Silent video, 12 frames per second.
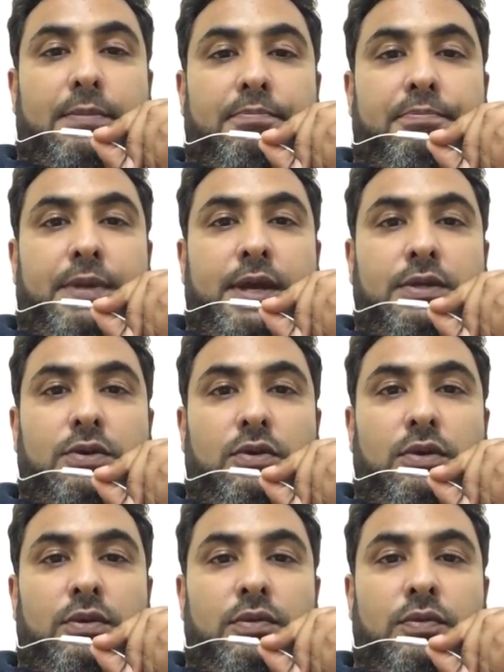based
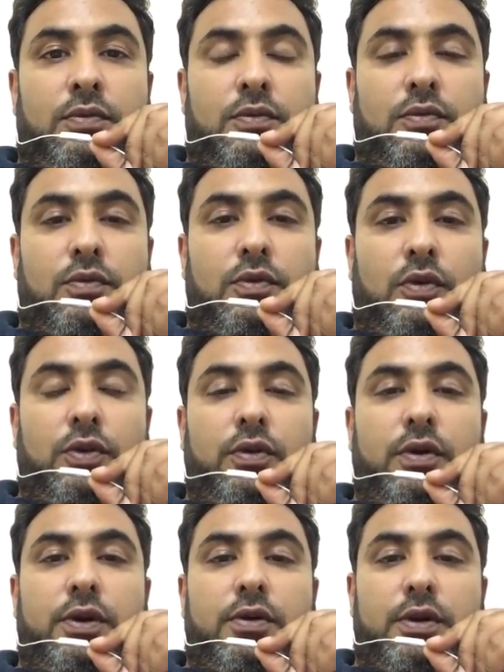on your
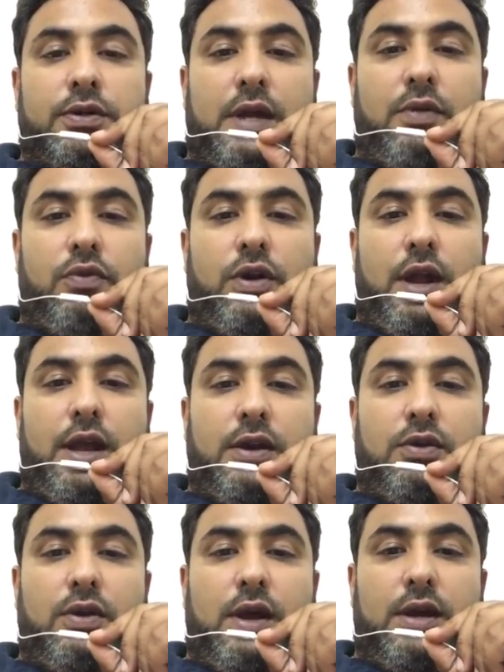interest, I would like
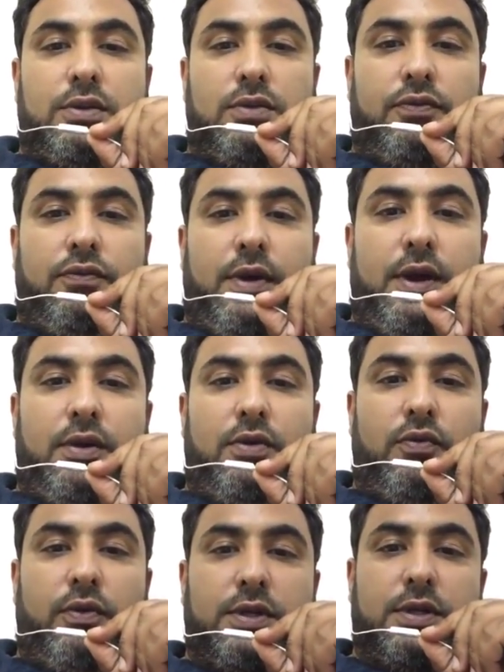you guys to fire your
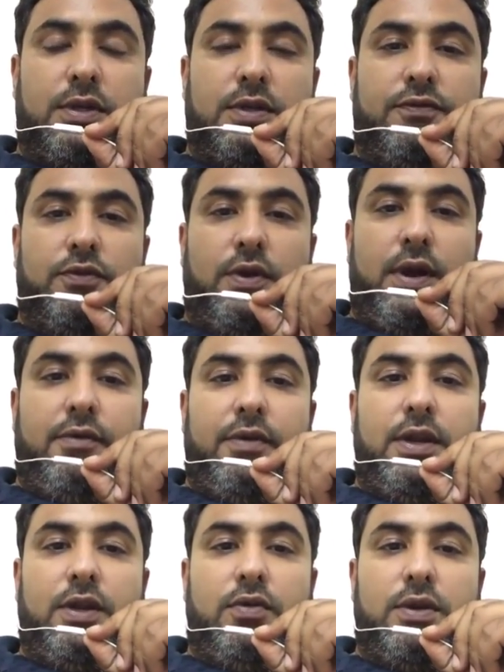questions if you have
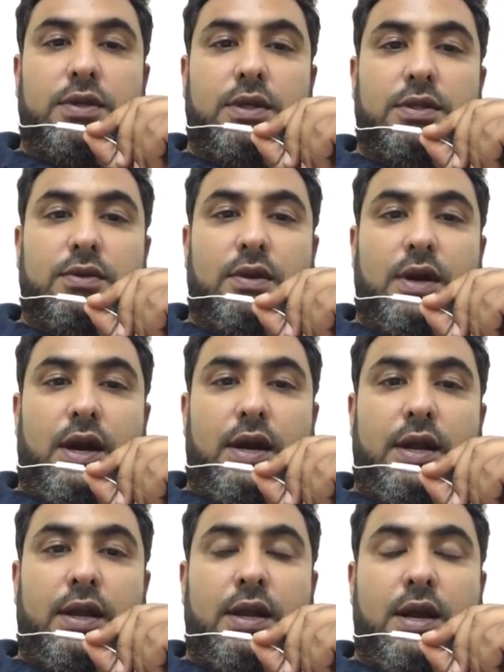any questions
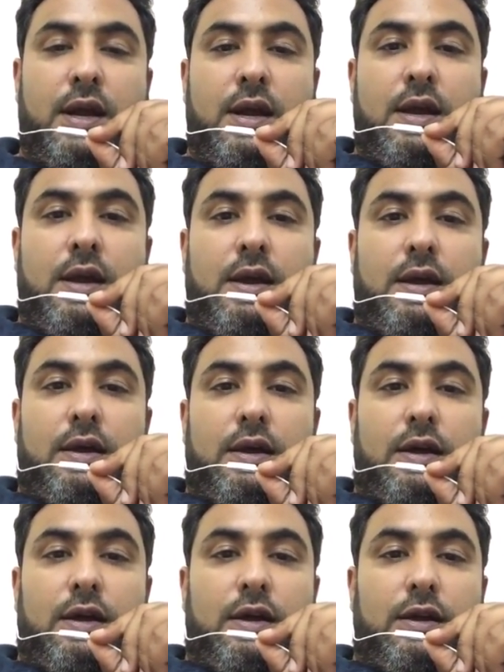regarding
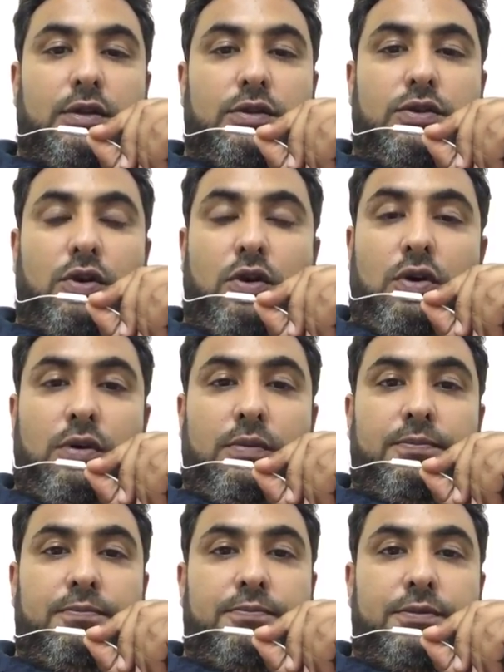
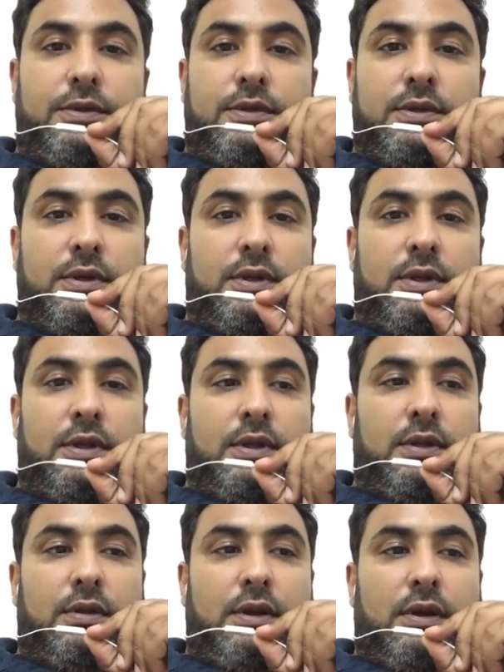jobs
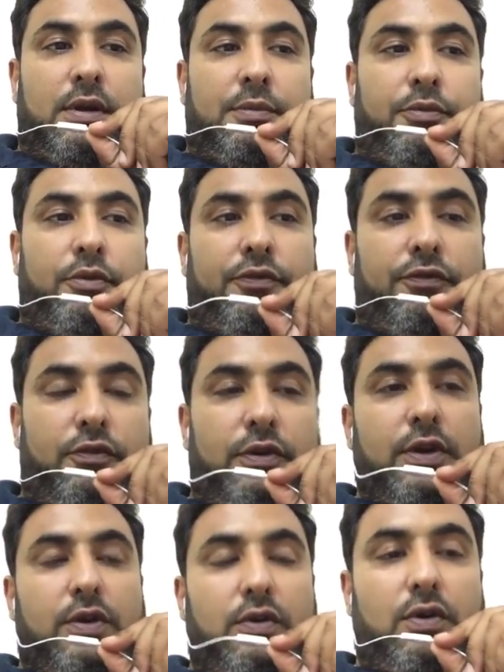in
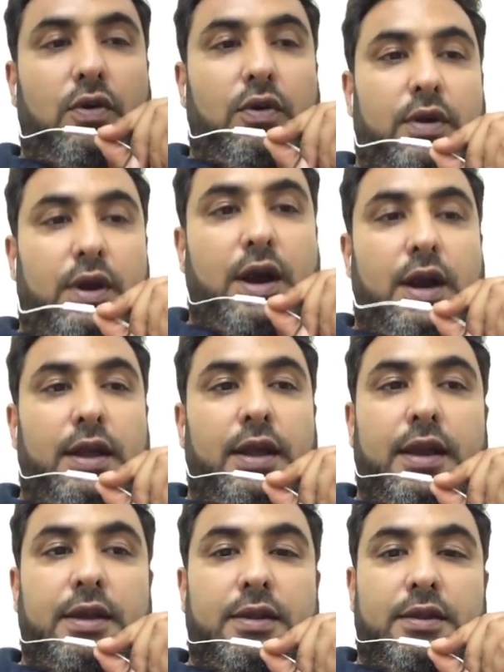portfolio or regarding
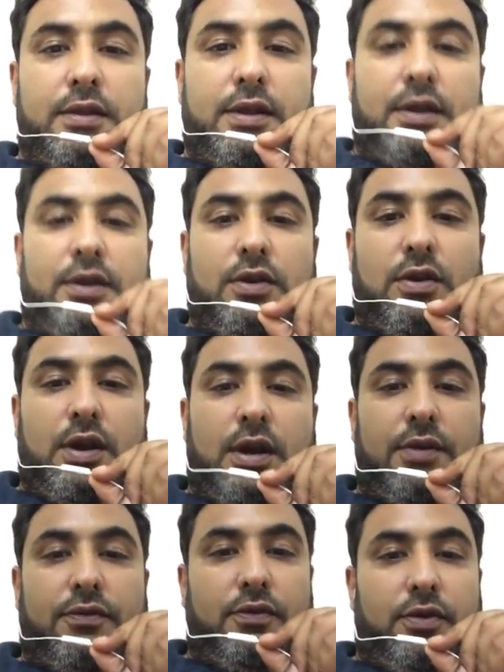any other thing in your
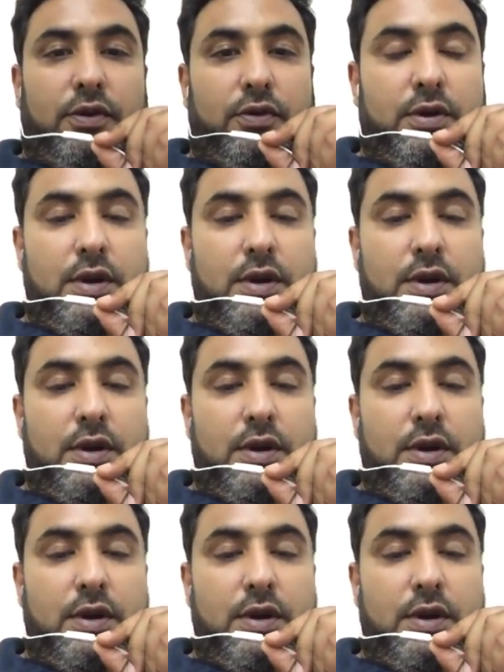life or your